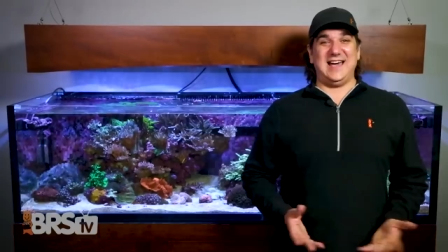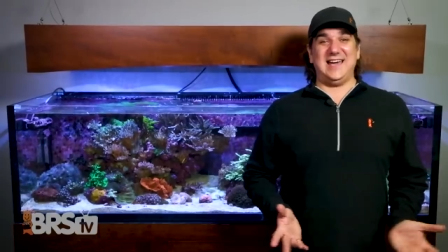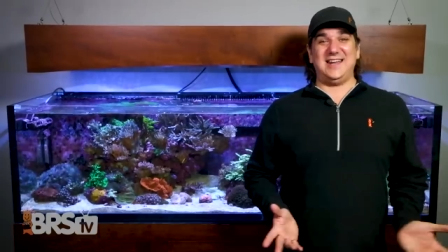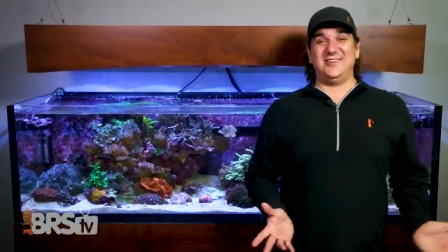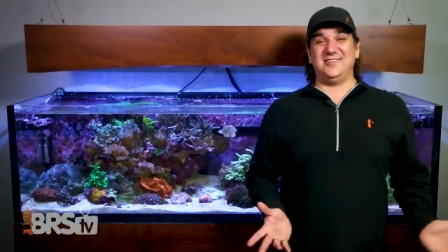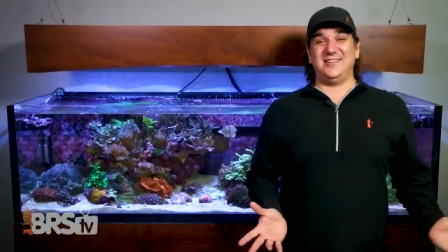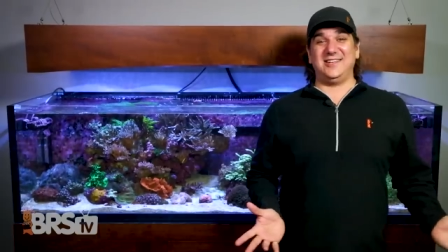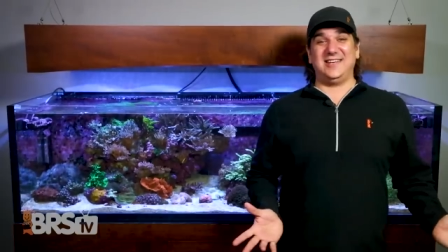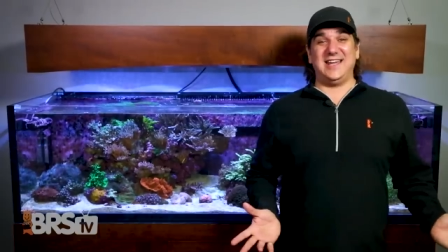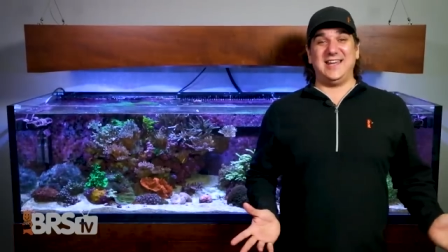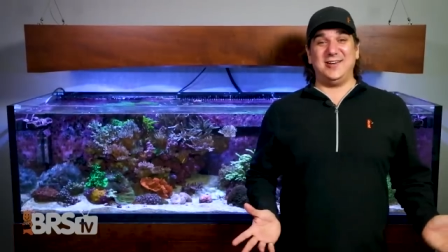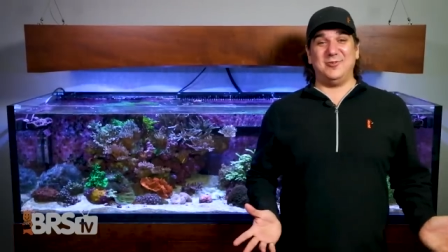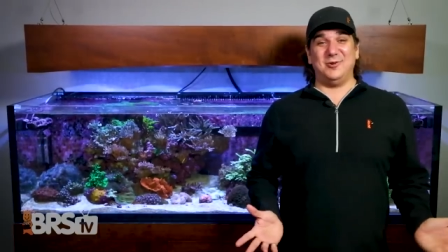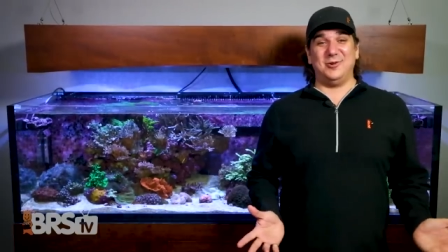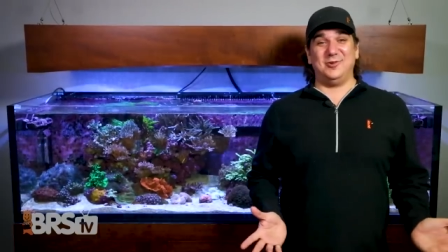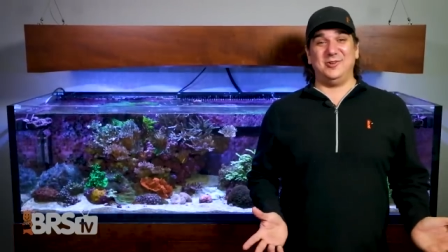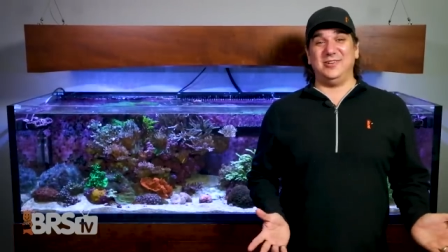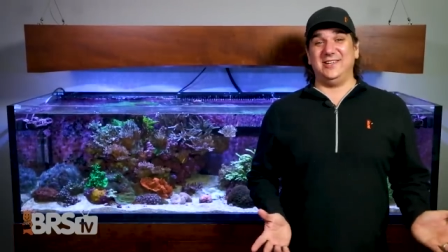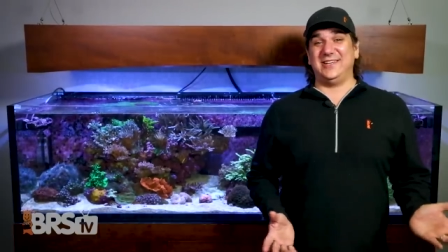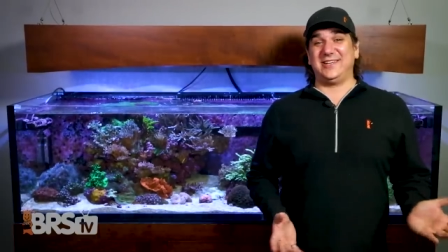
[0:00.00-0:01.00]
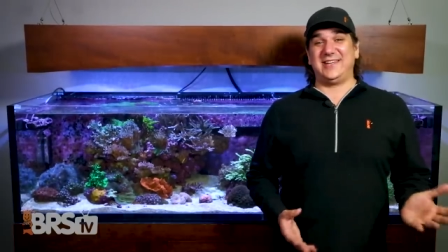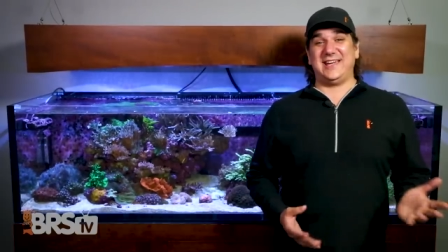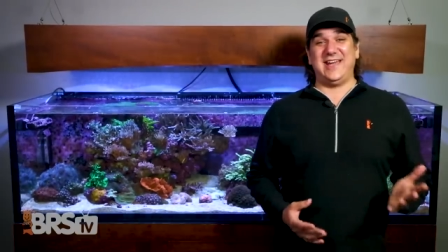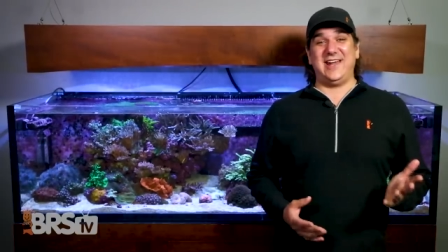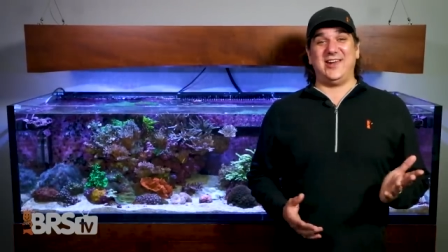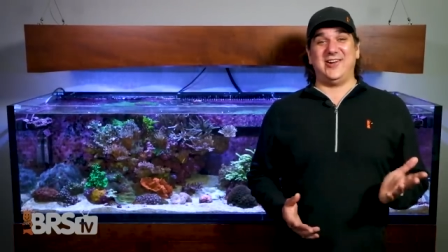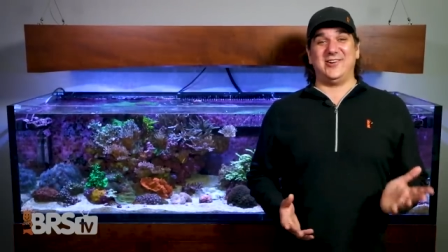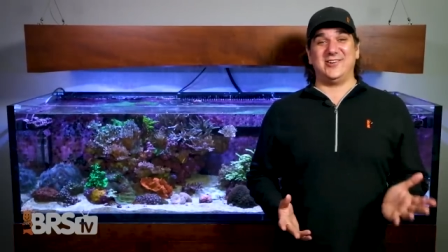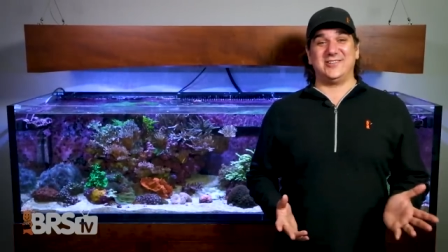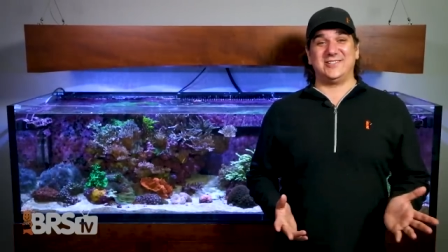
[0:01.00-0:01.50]
I don't think anyone really
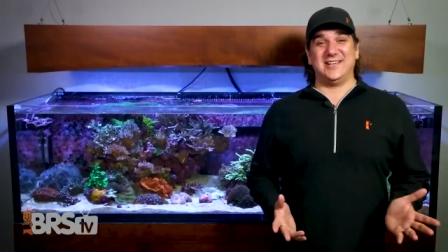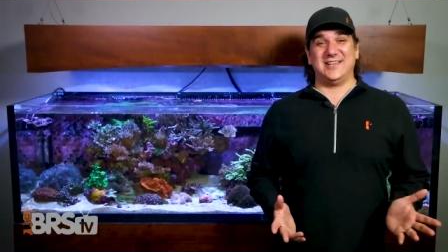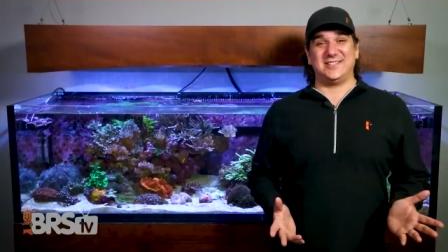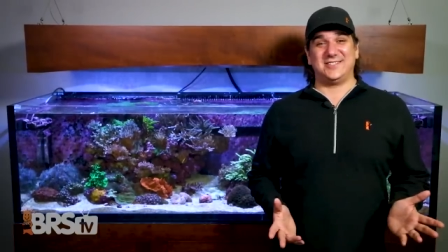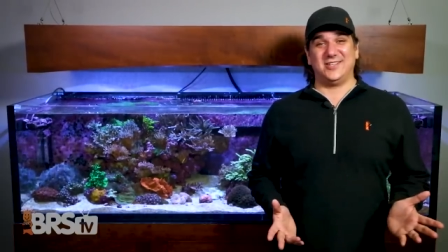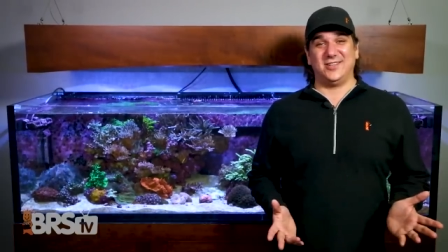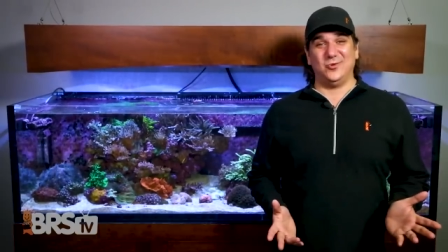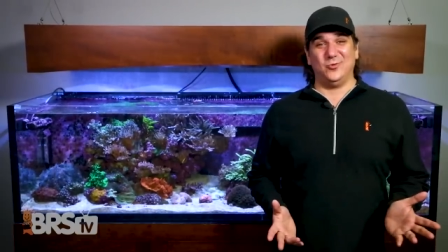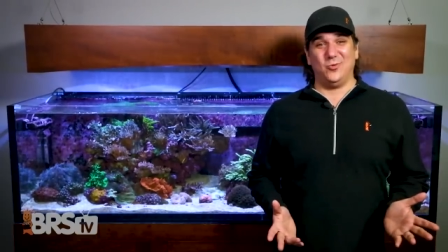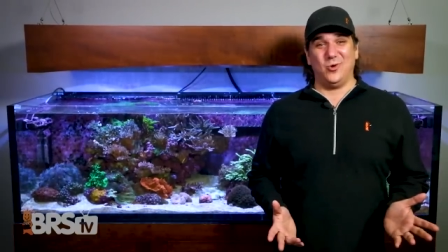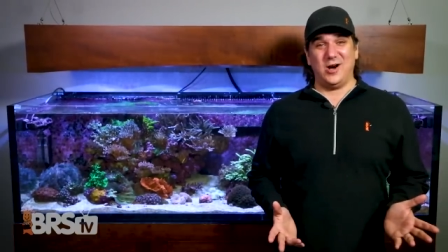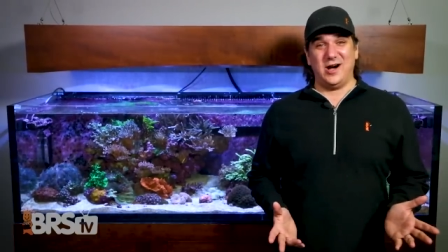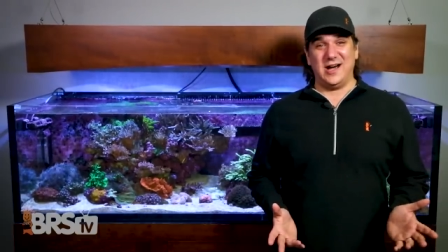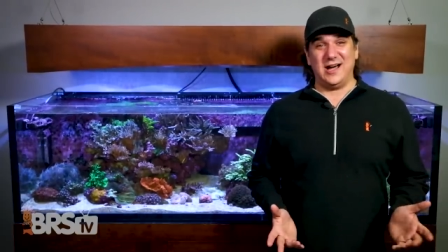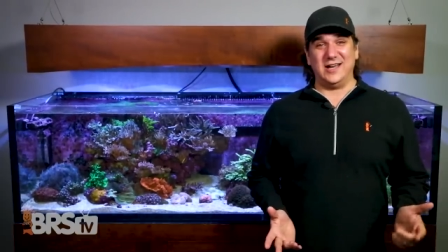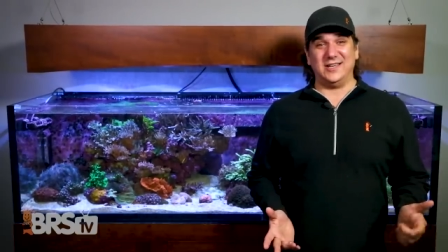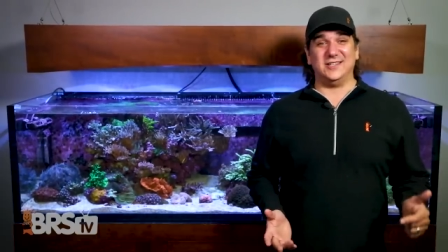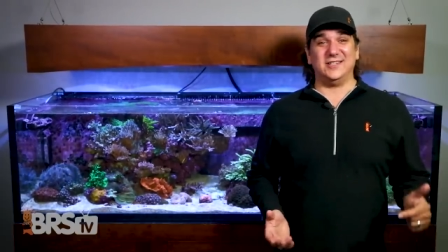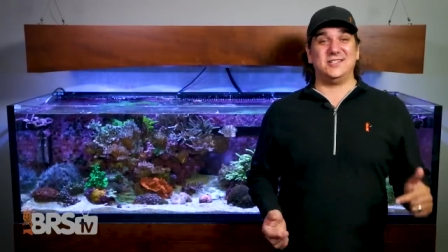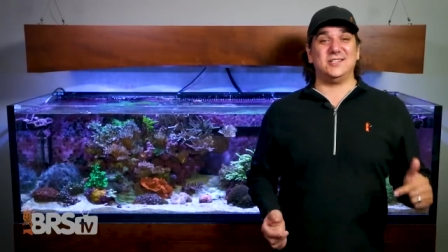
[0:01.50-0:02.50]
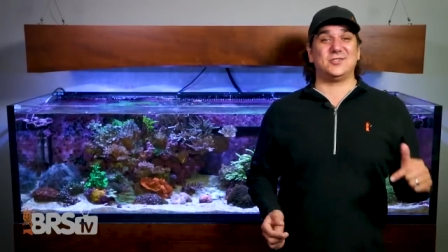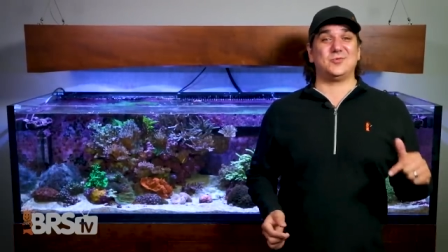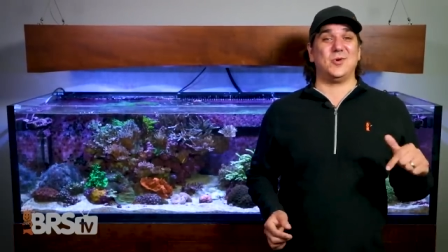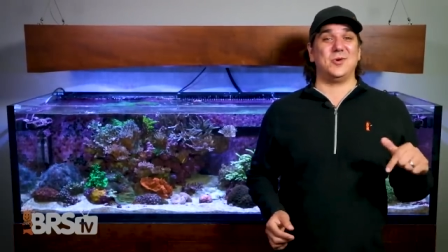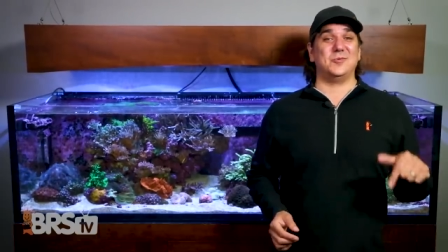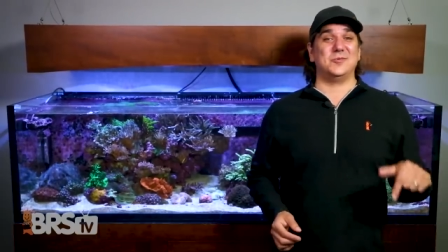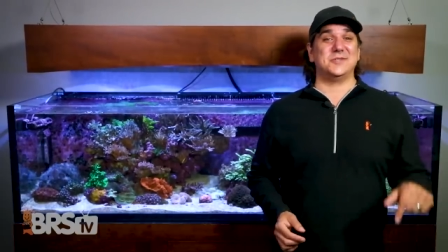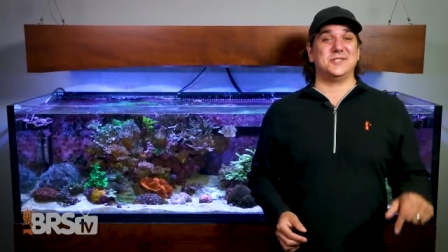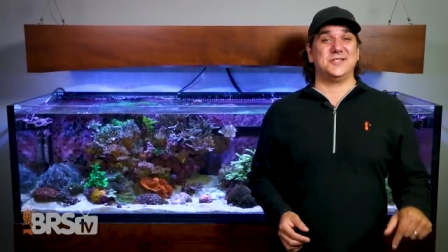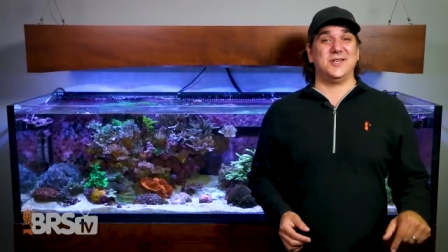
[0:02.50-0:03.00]
cares as to the why, they just
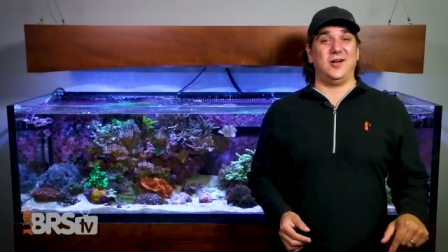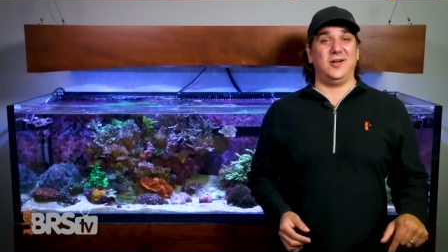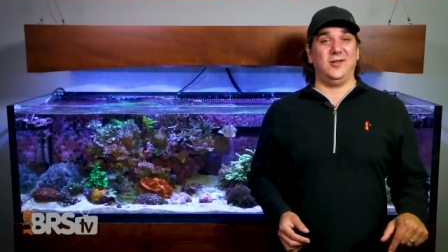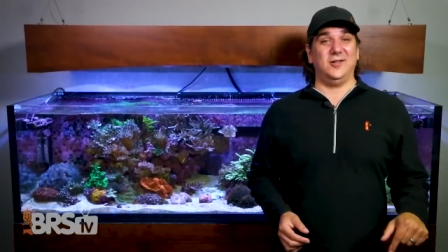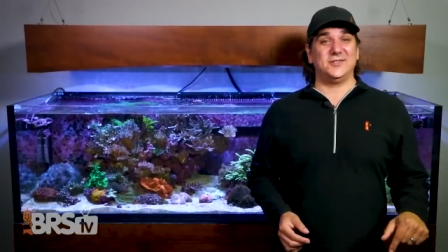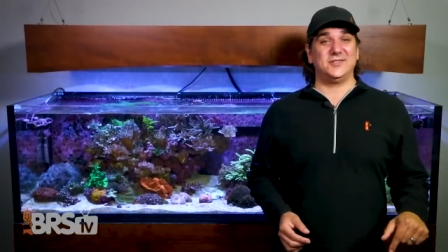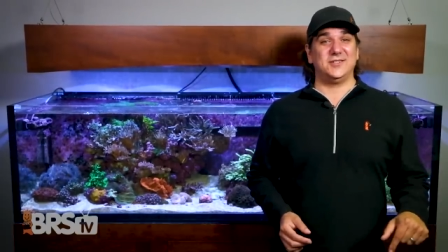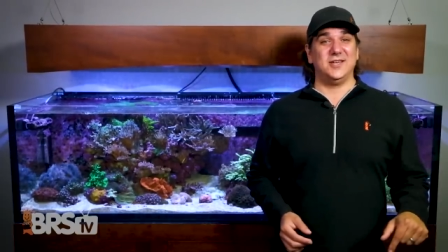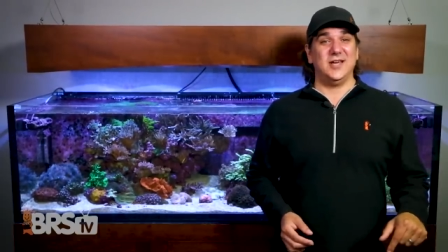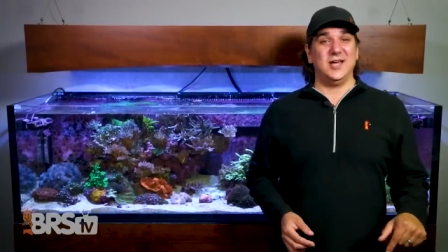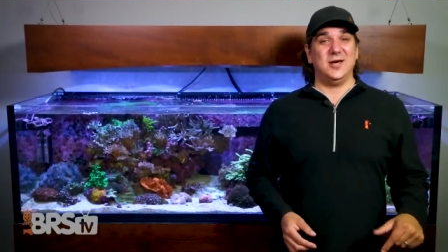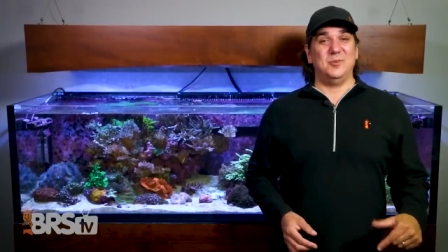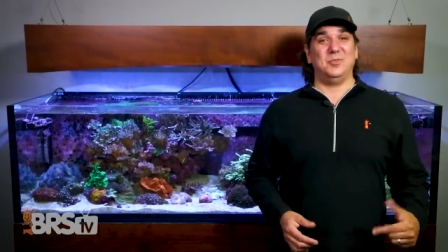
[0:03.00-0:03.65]
want results,